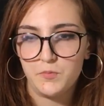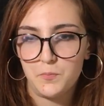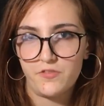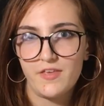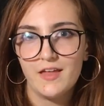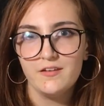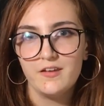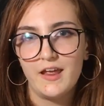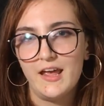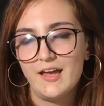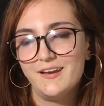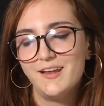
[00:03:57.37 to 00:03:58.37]
to present,
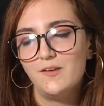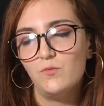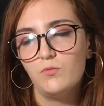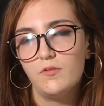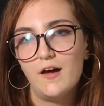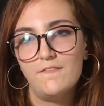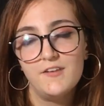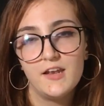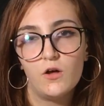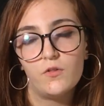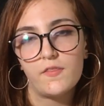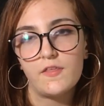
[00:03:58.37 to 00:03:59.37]
and in a
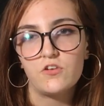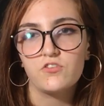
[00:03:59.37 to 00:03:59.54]
video that they